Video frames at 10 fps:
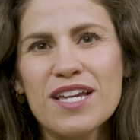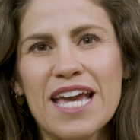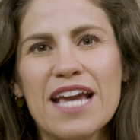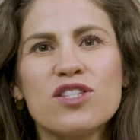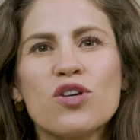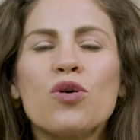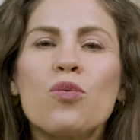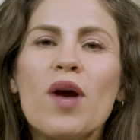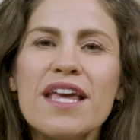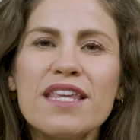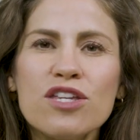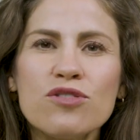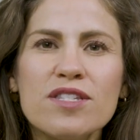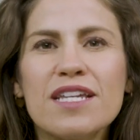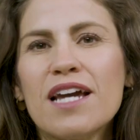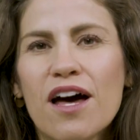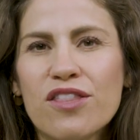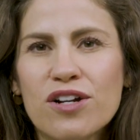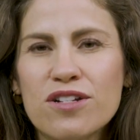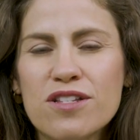Okay, so the way that you see
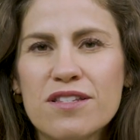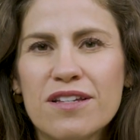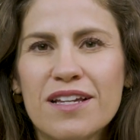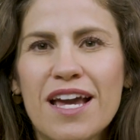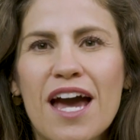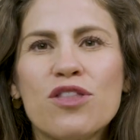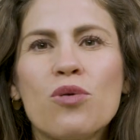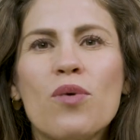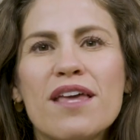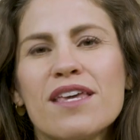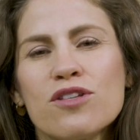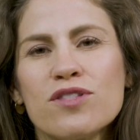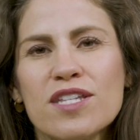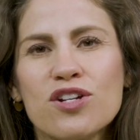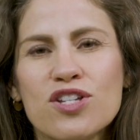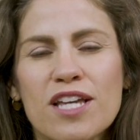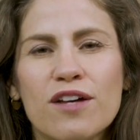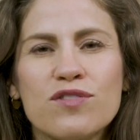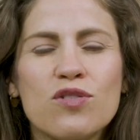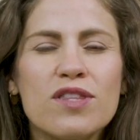others and the way that you see
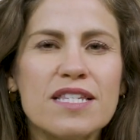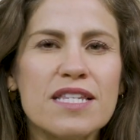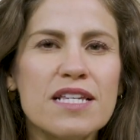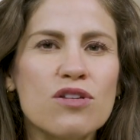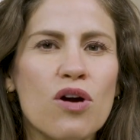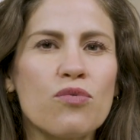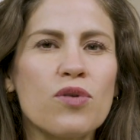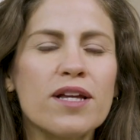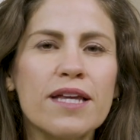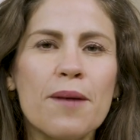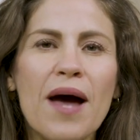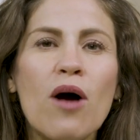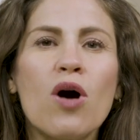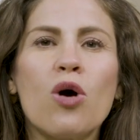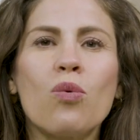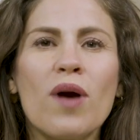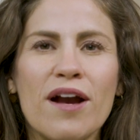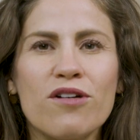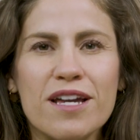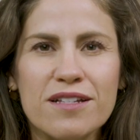yourself. So this is really about
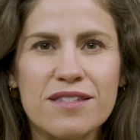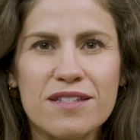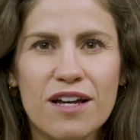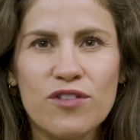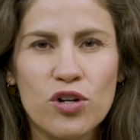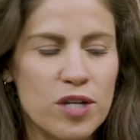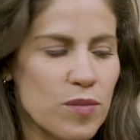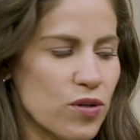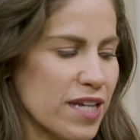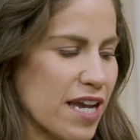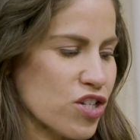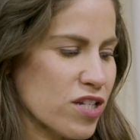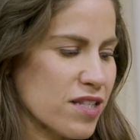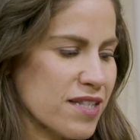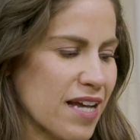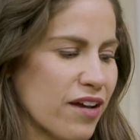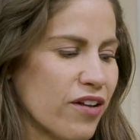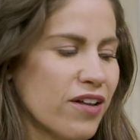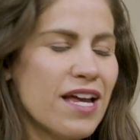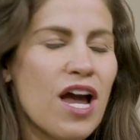awareness of your communication
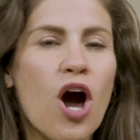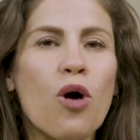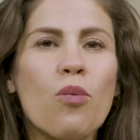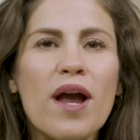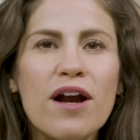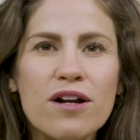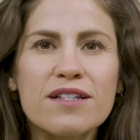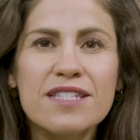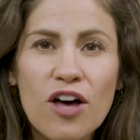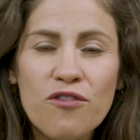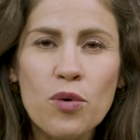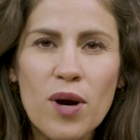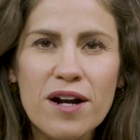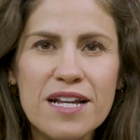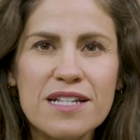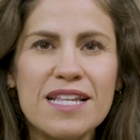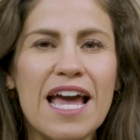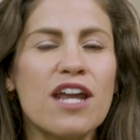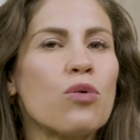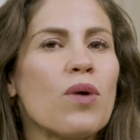style. Self-awareness
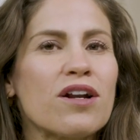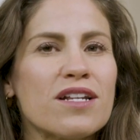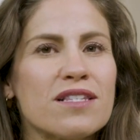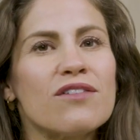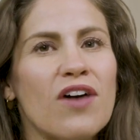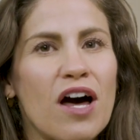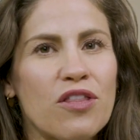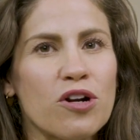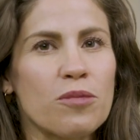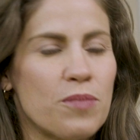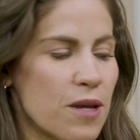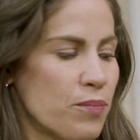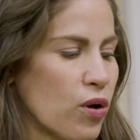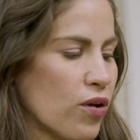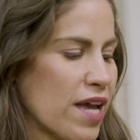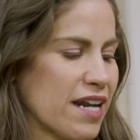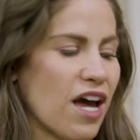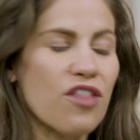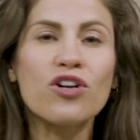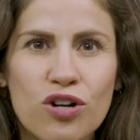and awareness of other people and
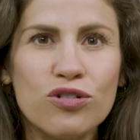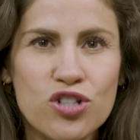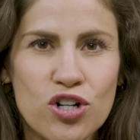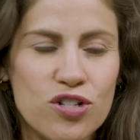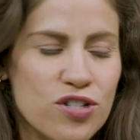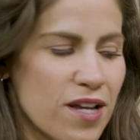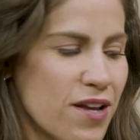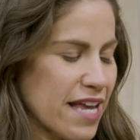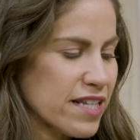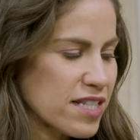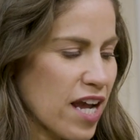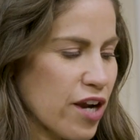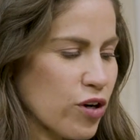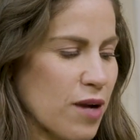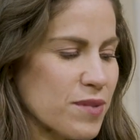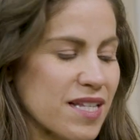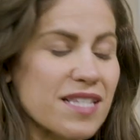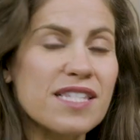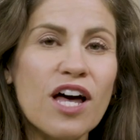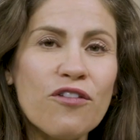other cultures. In this diagram, it
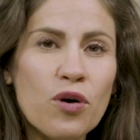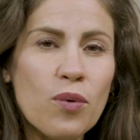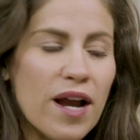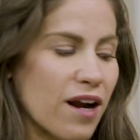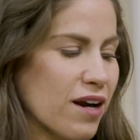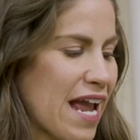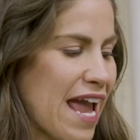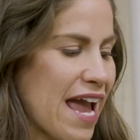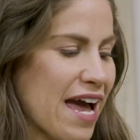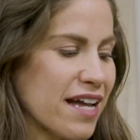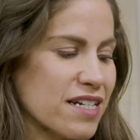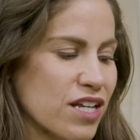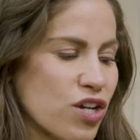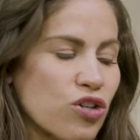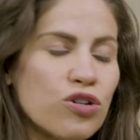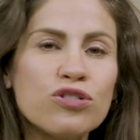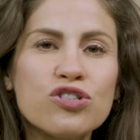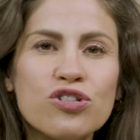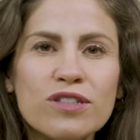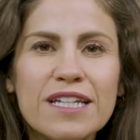says self-aware and
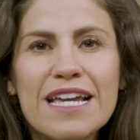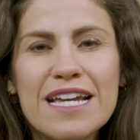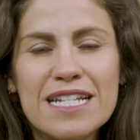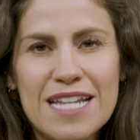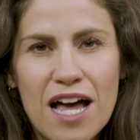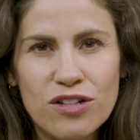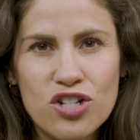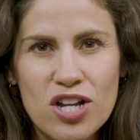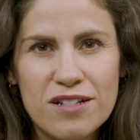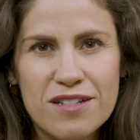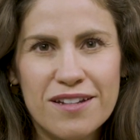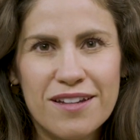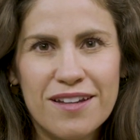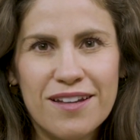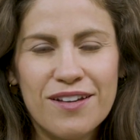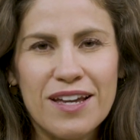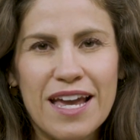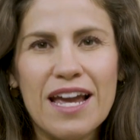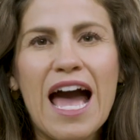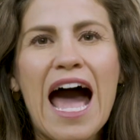culturally intelligent.
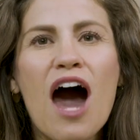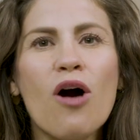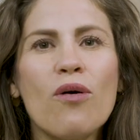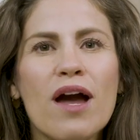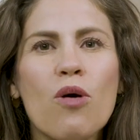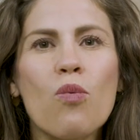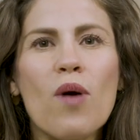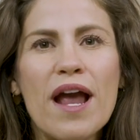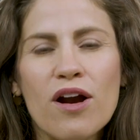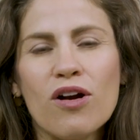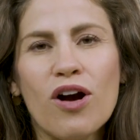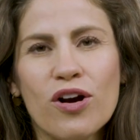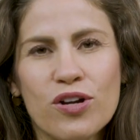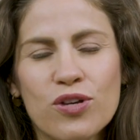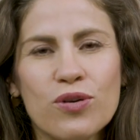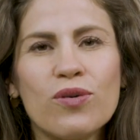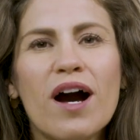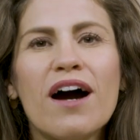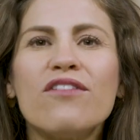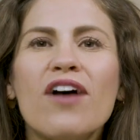Okay, how aware are you
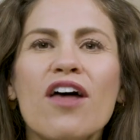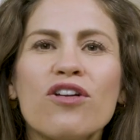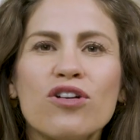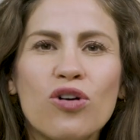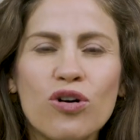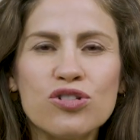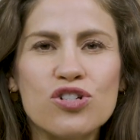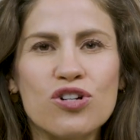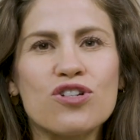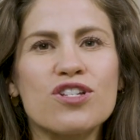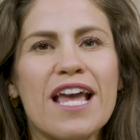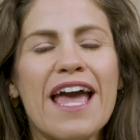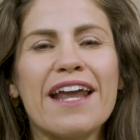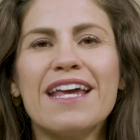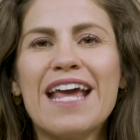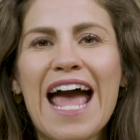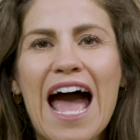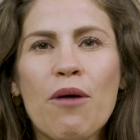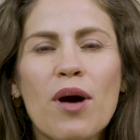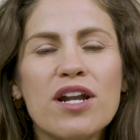of other cultures, and
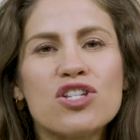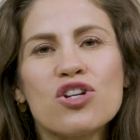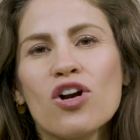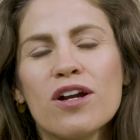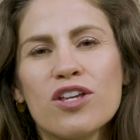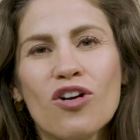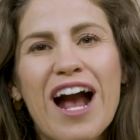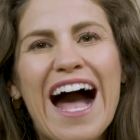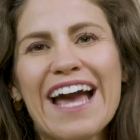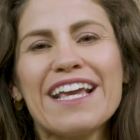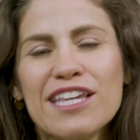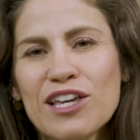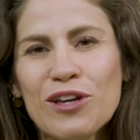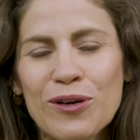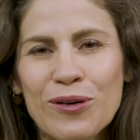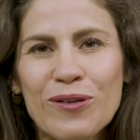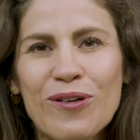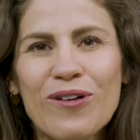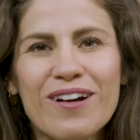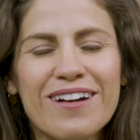what is your IQ
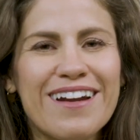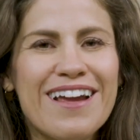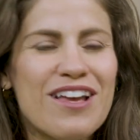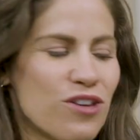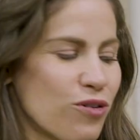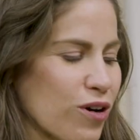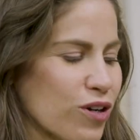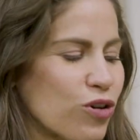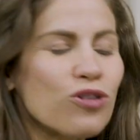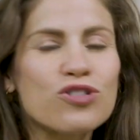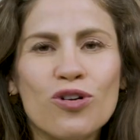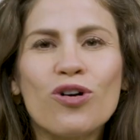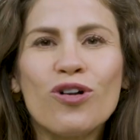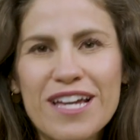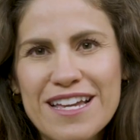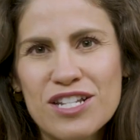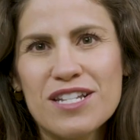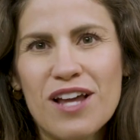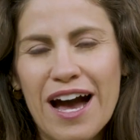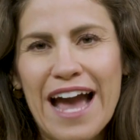or your cultural
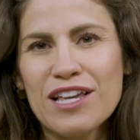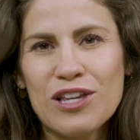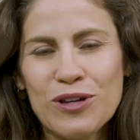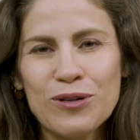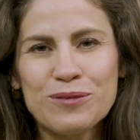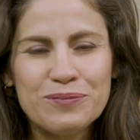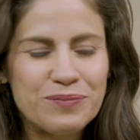IQ?